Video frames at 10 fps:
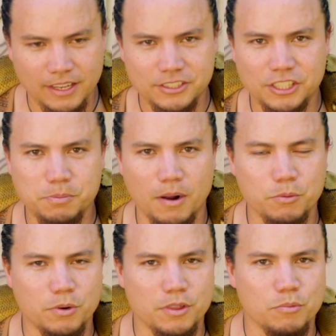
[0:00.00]
and she's
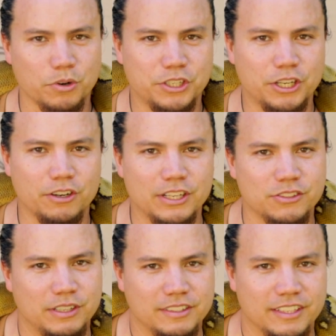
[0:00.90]
probably one of the more
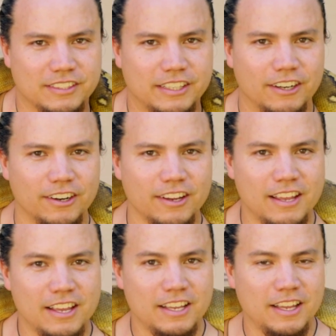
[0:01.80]
curious retics here.
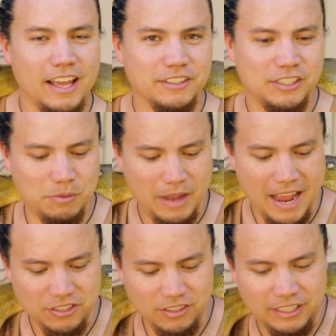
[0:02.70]
And she
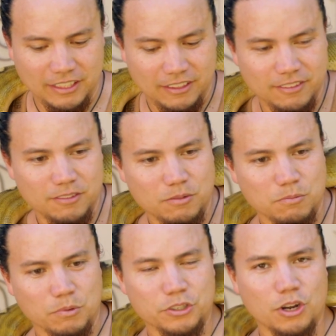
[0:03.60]
actually
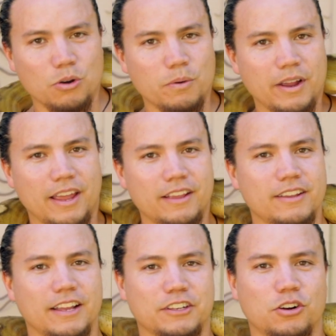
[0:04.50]
will go
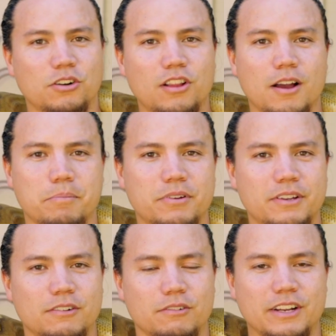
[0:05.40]
and curl up
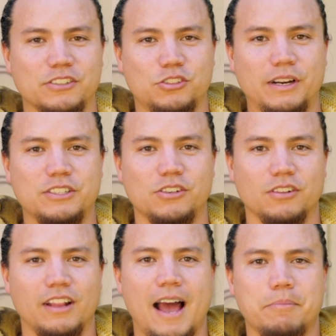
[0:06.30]
in a
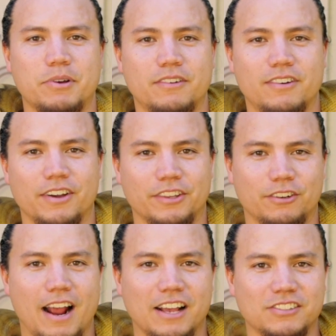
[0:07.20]
stranger's lap on the
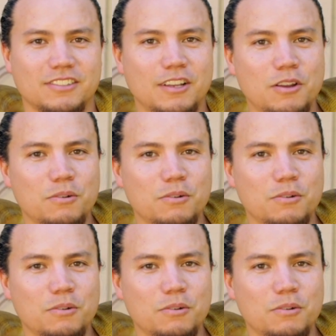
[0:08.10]
grass,